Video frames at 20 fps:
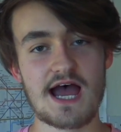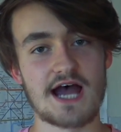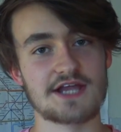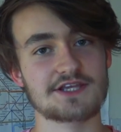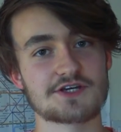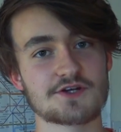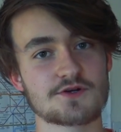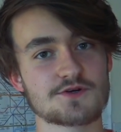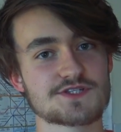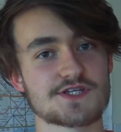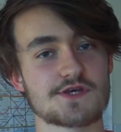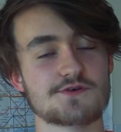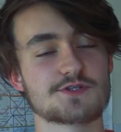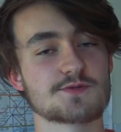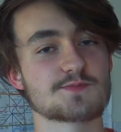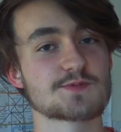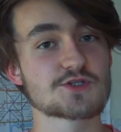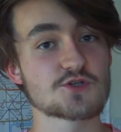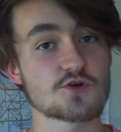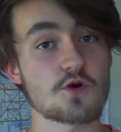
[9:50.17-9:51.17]
and you can also
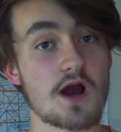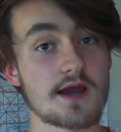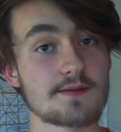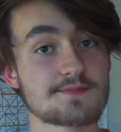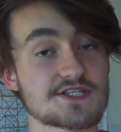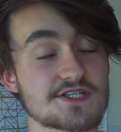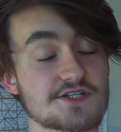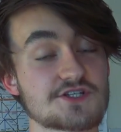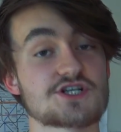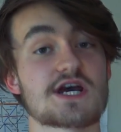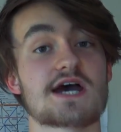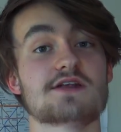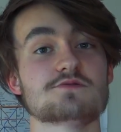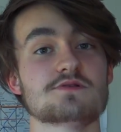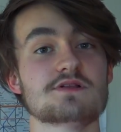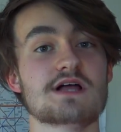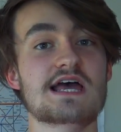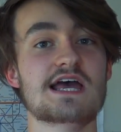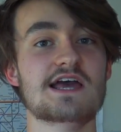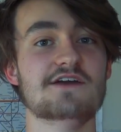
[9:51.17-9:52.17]
subscribe to the
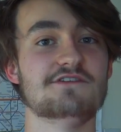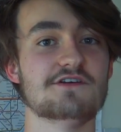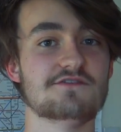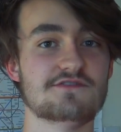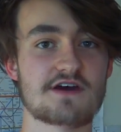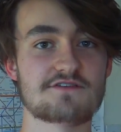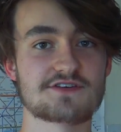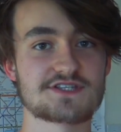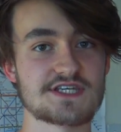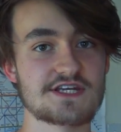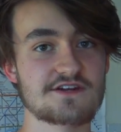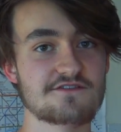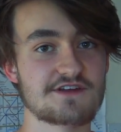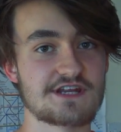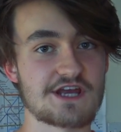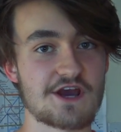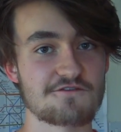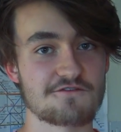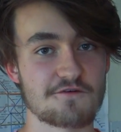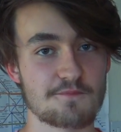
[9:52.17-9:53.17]
channel if you've never seen a
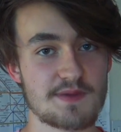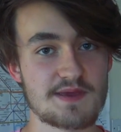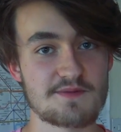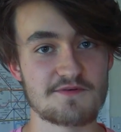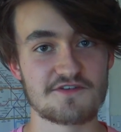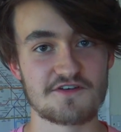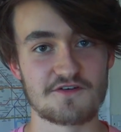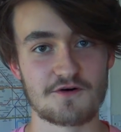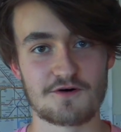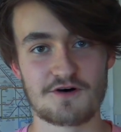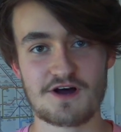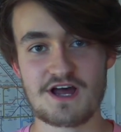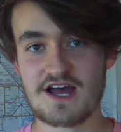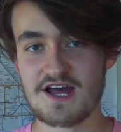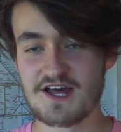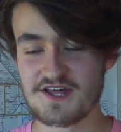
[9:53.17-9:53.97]
video from me before.